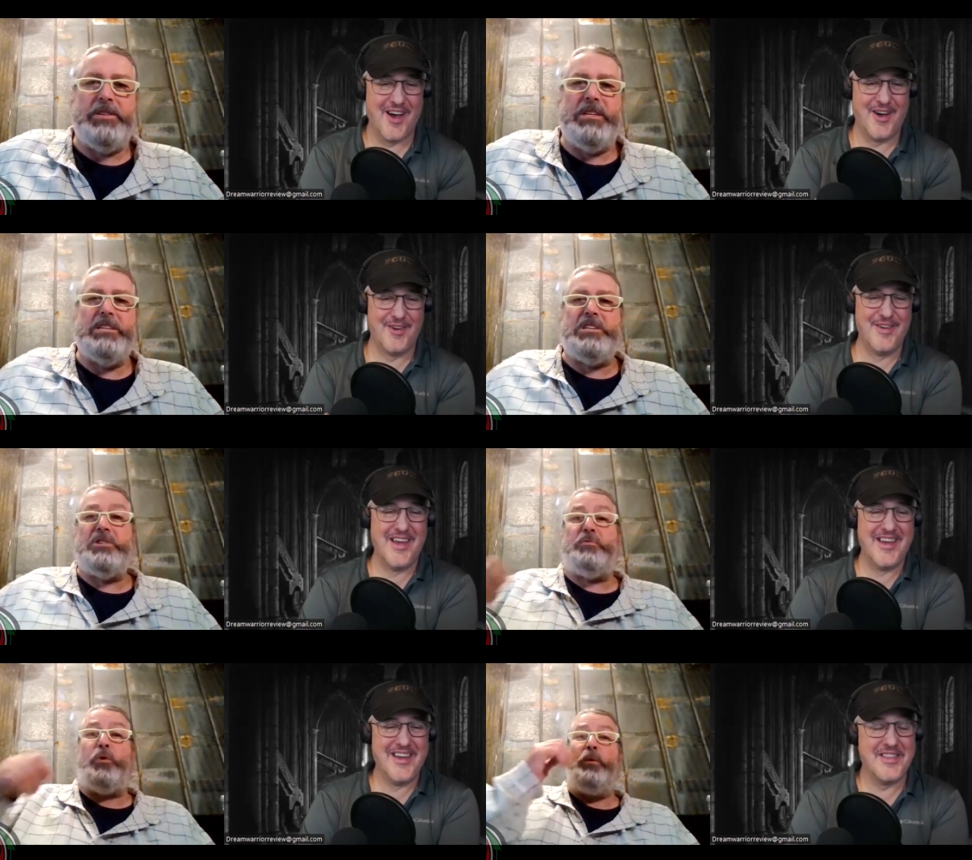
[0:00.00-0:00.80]
Speaker 1: uh,
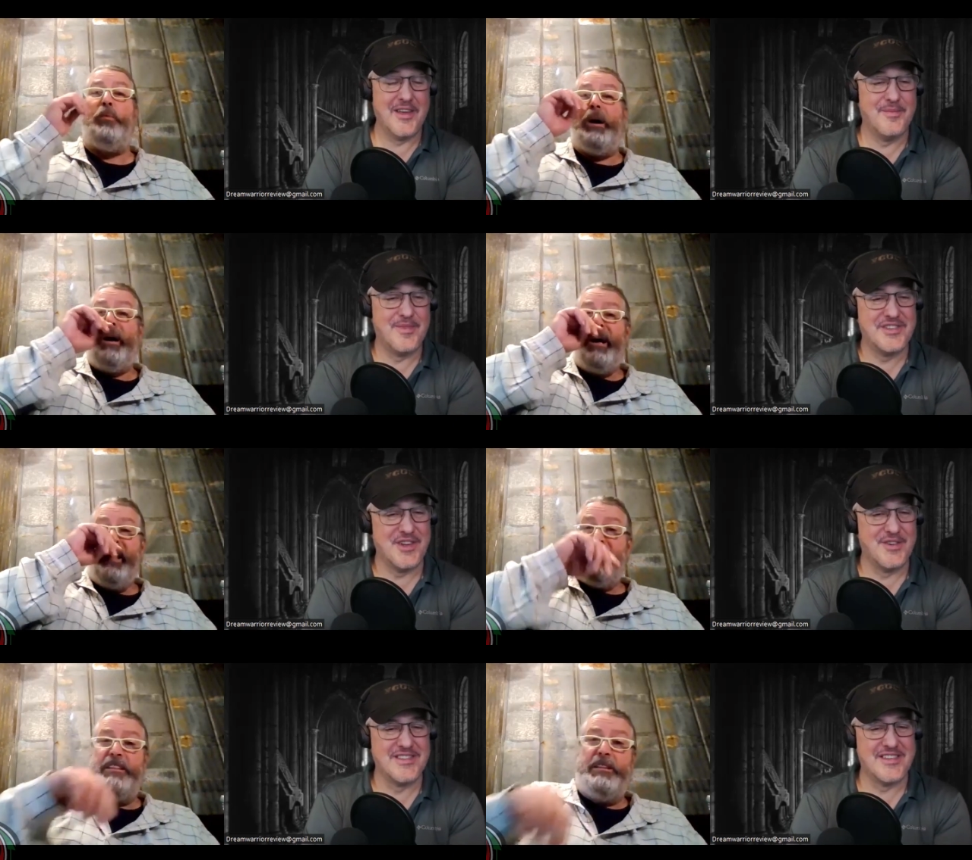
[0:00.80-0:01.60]
th- but you
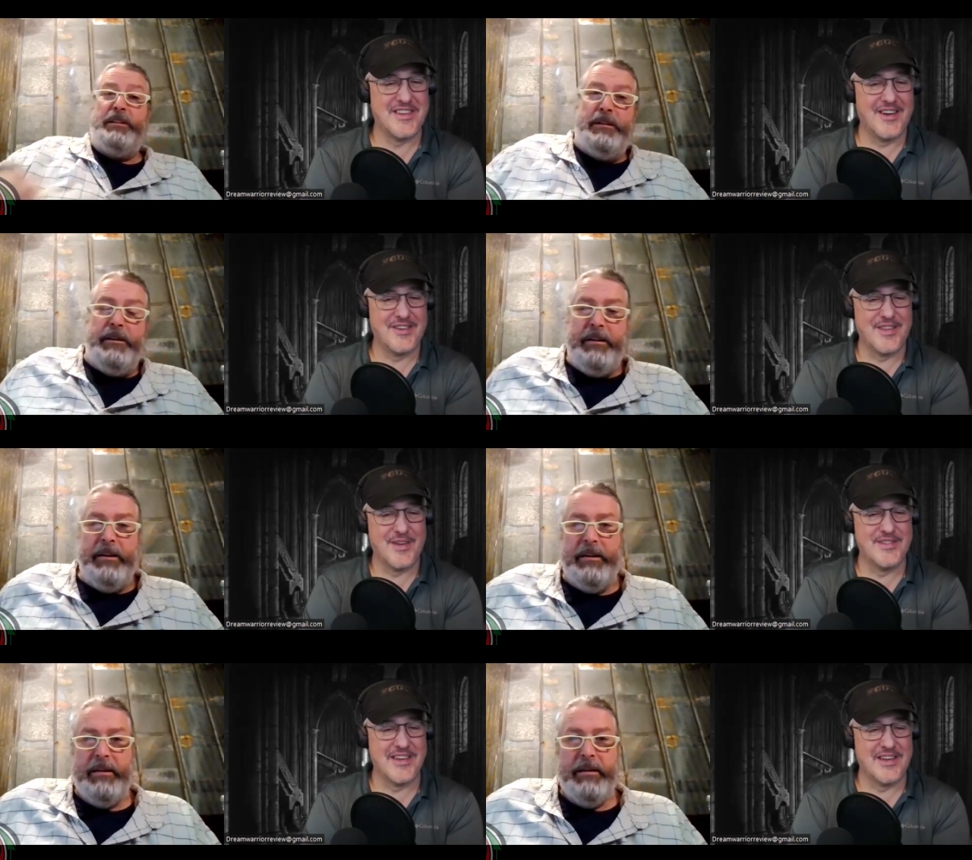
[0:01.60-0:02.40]
notice the doctor, there
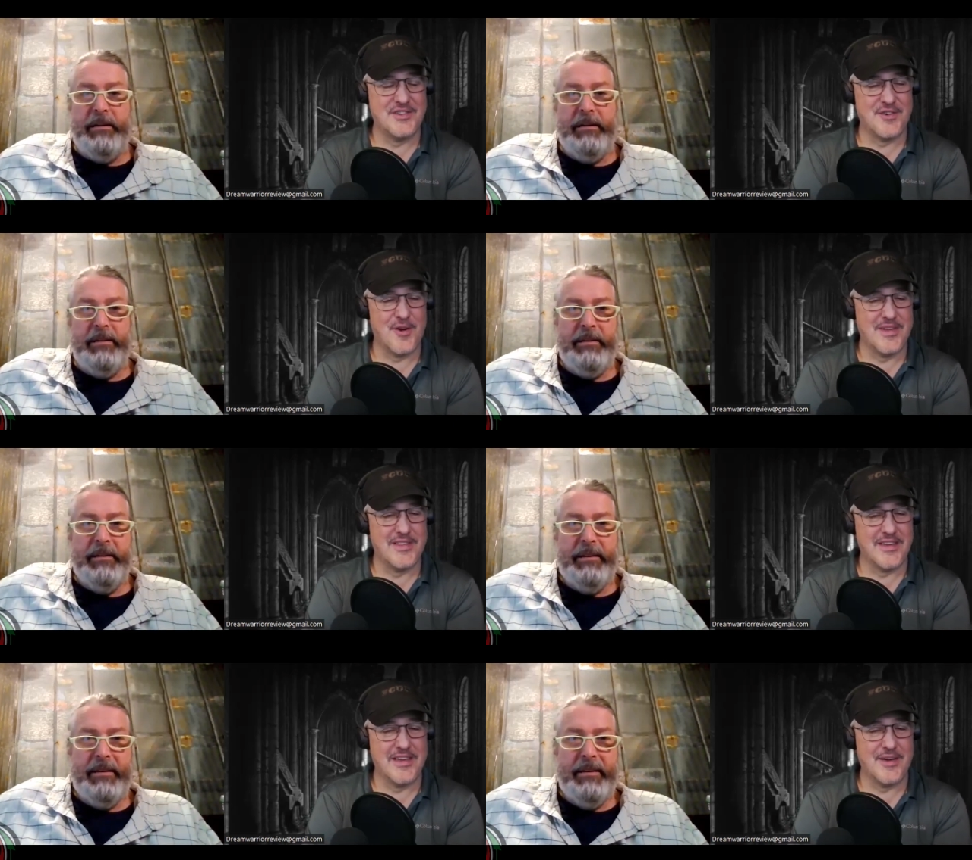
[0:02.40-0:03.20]
was like a German
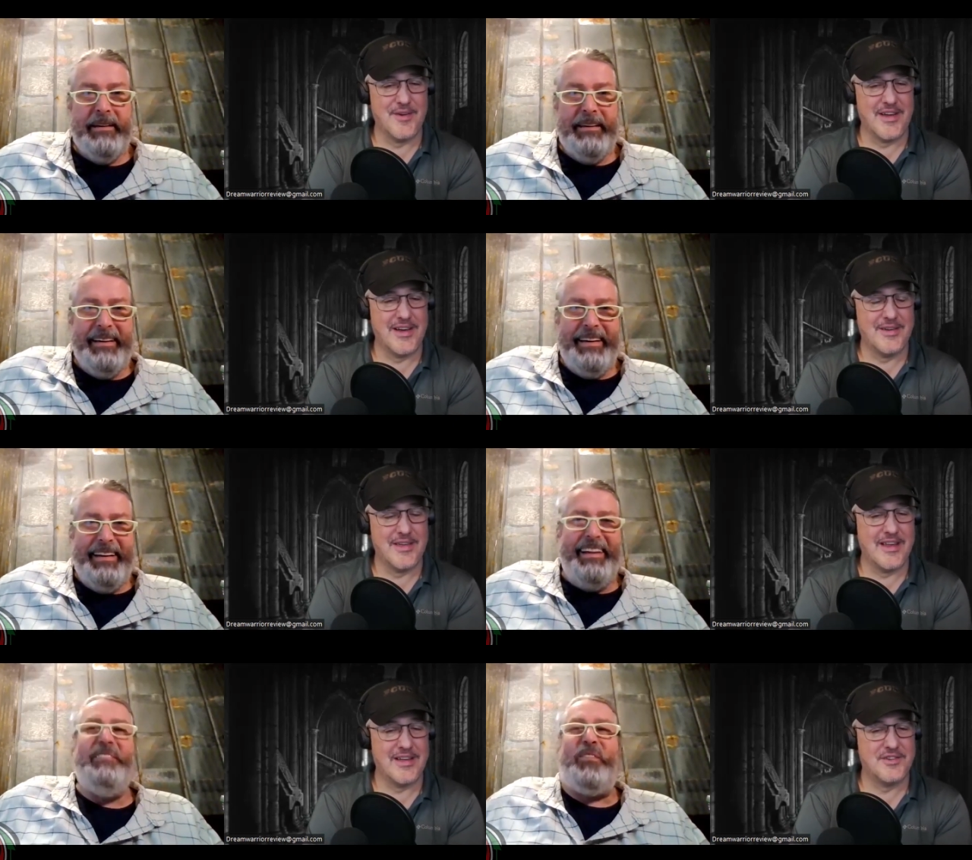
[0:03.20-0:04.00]
thing going on. He
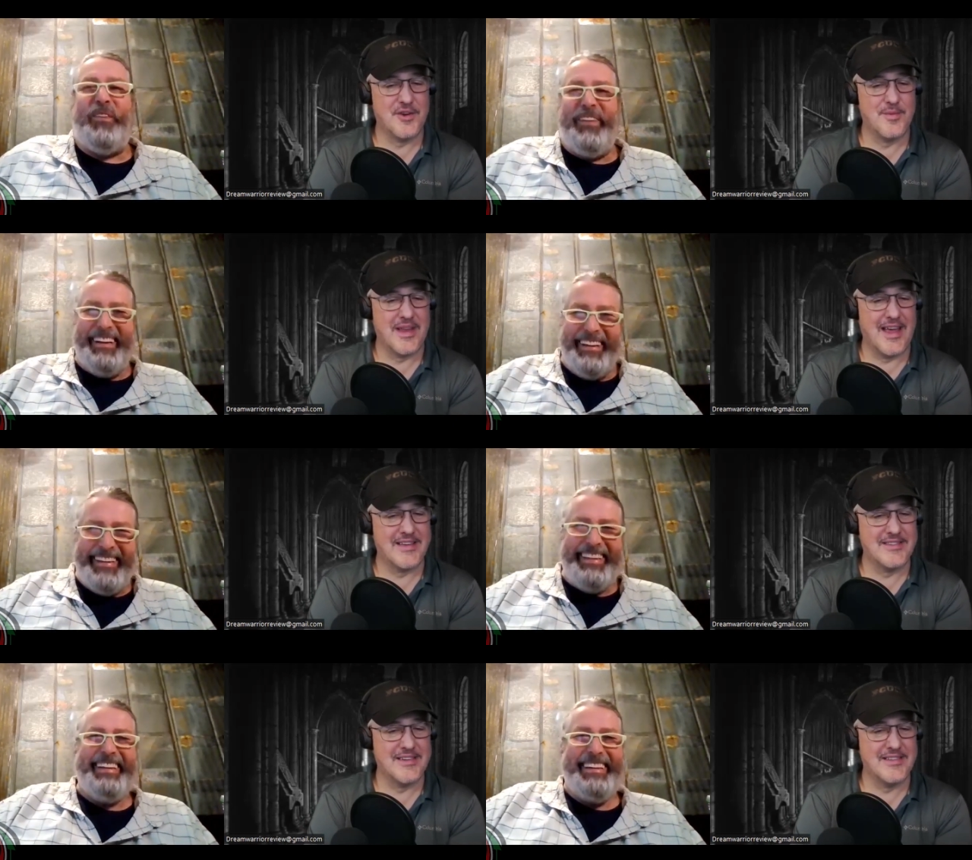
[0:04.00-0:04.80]
had a German
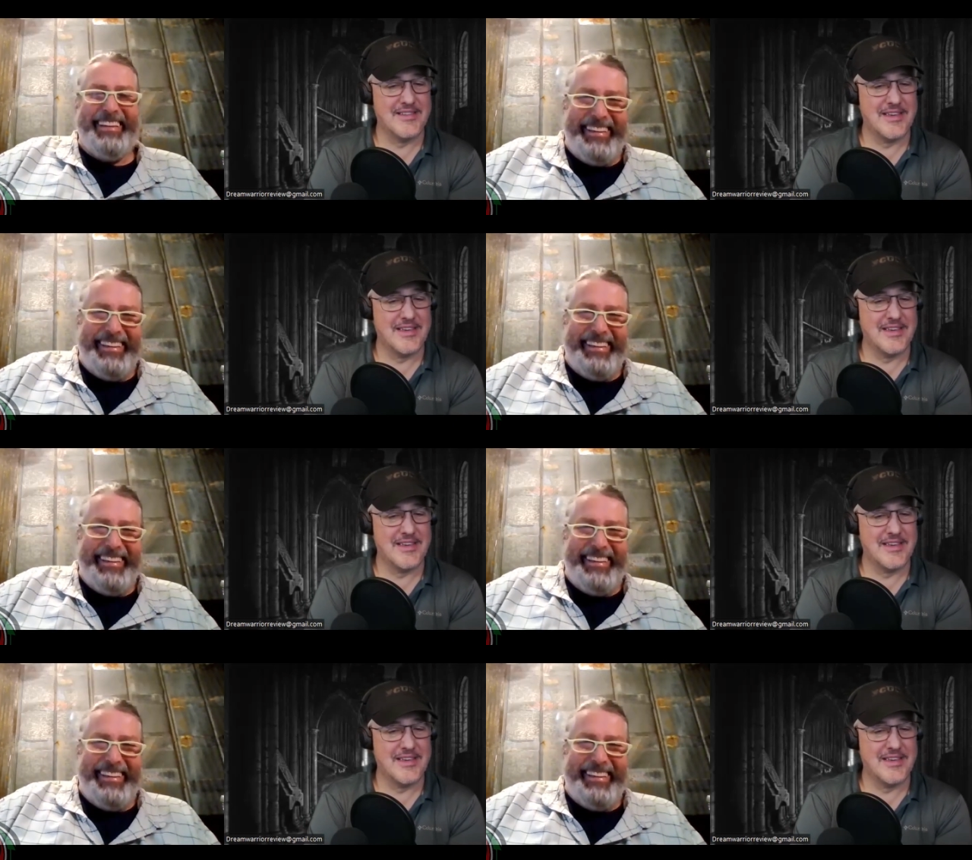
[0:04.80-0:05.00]
accent.